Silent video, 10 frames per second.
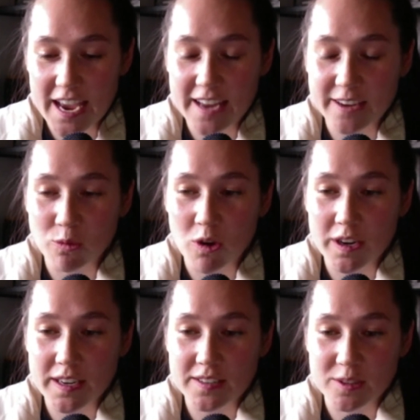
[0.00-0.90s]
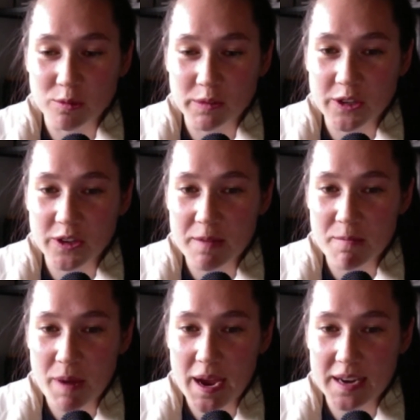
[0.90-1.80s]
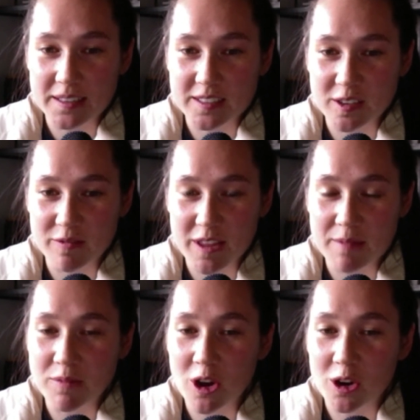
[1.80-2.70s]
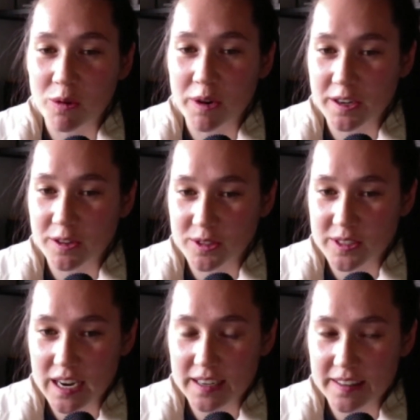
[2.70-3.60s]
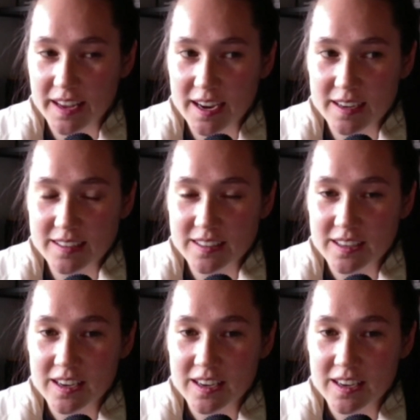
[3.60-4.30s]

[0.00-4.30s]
end, what is the real impact of them not quite understanding that?